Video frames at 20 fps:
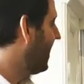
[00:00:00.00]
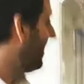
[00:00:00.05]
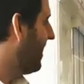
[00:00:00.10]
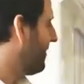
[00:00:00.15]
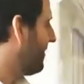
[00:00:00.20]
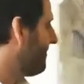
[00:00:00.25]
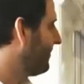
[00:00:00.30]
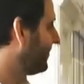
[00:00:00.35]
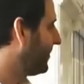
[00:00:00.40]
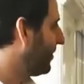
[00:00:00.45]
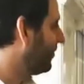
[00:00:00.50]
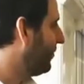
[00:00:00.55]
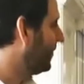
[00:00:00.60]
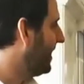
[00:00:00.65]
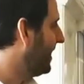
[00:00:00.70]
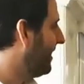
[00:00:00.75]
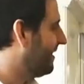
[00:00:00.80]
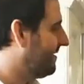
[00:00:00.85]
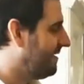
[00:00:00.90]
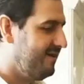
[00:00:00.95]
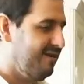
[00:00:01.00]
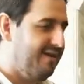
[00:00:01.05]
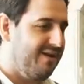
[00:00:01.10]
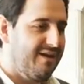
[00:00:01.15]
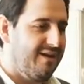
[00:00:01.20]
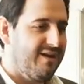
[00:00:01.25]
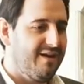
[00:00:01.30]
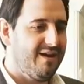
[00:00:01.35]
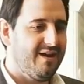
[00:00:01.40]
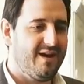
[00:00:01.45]
Um, we are
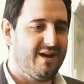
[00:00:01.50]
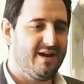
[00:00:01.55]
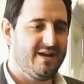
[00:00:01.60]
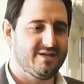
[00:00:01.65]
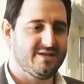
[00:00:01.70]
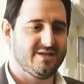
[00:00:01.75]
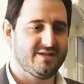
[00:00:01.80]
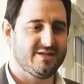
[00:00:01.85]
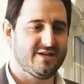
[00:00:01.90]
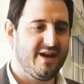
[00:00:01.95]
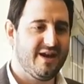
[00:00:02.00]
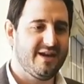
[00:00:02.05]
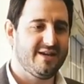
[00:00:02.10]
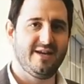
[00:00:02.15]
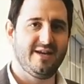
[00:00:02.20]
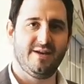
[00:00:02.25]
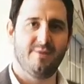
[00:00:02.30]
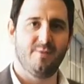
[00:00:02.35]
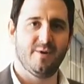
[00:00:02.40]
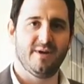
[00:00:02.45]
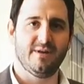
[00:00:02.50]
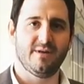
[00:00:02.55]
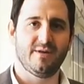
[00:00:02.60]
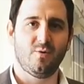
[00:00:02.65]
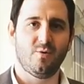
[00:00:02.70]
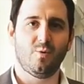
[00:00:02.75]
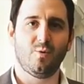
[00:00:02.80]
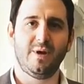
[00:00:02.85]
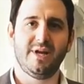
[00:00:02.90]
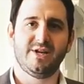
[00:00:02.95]
a society with
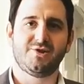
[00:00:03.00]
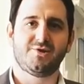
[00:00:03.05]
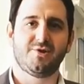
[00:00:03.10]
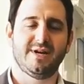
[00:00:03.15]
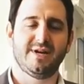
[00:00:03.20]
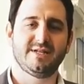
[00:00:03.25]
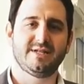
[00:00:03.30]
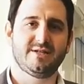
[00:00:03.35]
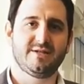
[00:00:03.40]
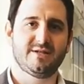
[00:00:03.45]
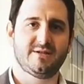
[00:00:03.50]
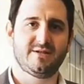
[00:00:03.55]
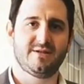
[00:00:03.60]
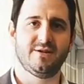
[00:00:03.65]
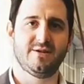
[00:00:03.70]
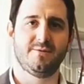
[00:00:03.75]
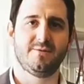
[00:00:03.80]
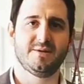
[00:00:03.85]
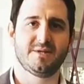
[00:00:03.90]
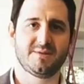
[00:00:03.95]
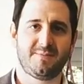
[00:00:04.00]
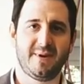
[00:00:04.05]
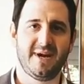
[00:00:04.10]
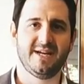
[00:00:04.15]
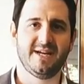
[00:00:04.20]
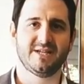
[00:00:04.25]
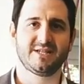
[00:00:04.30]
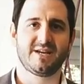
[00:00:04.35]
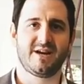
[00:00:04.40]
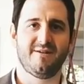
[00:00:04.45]
all interests to do with
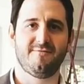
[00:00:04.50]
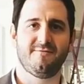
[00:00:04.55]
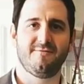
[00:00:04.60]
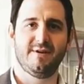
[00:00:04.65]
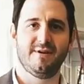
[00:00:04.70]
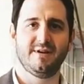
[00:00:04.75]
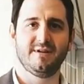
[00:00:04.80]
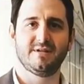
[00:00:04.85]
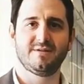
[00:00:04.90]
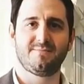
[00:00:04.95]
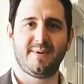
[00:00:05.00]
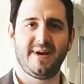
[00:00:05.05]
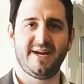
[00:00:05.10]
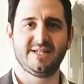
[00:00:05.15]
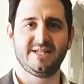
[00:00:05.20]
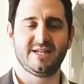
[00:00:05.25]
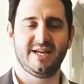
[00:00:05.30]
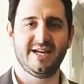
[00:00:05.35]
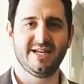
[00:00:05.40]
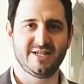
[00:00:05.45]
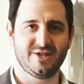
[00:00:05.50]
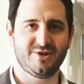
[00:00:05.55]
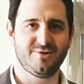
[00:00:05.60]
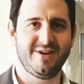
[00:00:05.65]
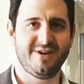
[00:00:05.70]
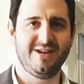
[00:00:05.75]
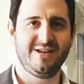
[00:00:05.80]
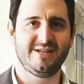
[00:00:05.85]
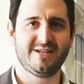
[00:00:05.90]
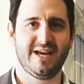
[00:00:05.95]
space, covering space
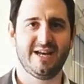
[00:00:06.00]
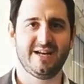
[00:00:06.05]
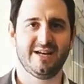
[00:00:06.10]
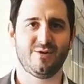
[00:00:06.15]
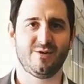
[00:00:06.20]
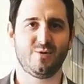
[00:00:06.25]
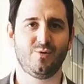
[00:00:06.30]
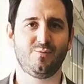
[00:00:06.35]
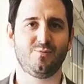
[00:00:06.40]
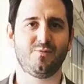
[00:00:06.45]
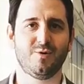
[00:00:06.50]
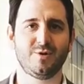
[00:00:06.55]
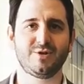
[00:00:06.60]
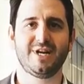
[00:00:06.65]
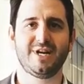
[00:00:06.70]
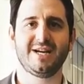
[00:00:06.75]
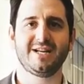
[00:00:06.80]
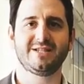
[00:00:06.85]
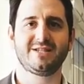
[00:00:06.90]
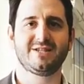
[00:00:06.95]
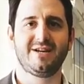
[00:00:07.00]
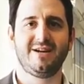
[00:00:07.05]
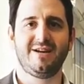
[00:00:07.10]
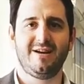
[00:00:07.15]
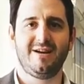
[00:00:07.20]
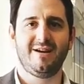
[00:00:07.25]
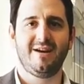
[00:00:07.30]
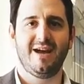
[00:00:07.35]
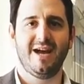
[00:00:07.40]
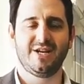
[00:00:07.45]
history, technical projects,
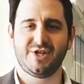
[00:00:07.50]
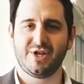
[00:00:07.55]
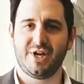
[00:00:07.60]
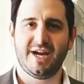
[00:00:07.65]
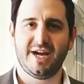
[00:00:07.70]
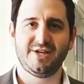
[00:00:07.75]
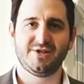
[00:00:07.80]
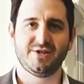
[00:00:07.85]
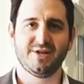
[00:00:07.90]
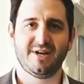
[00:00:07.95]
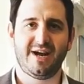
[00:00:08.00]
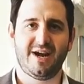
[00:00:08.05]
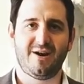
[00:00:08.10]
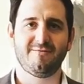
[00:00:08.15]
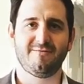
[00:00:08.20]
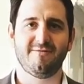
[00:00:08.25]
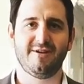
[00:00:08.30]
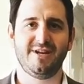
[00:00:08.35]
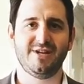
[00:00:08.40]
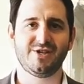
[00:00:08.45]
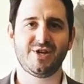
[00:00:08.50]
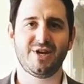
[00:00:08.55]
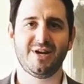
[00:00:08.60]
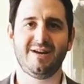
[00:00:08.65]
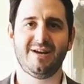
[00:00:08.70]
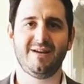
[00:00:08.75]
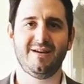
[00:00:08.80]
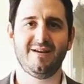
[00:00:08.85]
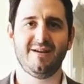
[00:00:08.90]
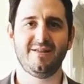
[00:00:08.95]
education and outreach.
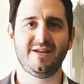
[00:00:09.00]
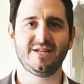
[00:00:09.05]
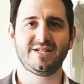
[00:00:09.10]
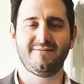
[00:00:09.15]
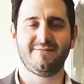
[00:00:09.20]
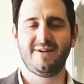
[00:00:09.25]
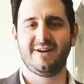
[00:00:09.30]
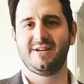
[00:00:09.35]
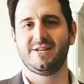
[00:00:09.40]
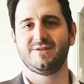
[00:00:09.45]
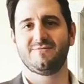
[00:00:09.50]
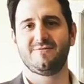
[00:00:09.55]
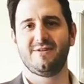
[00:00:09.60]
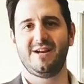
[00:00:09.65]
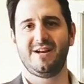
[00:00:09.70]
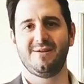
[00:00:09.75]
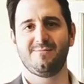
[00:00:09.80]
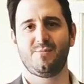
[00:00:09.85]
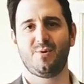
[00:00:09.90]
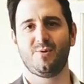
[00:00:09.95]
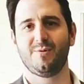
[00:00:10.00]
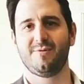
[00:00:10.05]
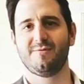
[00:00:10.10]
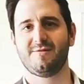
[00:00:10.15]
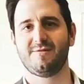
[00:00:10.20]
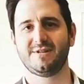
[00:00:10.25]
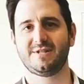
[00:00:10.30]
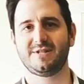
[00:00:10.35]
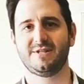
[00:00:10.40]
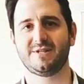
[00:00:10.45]
And this event is really
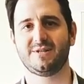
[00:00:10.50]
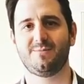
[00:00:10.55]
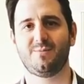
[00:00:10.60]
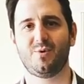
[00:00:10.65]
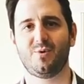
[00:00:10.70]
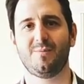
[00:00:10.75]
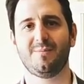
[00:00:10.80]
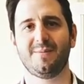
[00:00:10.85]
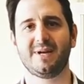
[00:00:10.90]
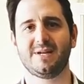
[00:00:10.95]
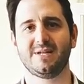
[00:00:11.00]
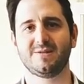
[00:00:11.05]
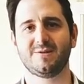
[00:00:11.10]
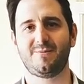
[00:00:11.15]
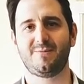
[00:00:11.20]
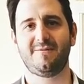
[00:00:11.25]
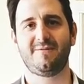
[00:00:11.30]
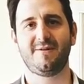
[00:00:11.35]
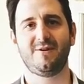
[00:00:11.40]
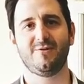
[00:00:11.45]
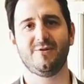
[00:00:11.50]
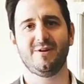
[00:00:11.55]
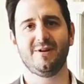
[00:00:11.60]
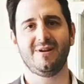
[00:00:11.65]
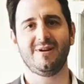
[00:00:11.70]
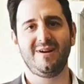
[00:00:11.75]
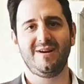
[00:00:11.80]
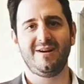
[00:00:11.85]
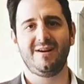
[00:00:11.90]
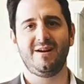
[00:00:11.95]
important for us to support because we feel that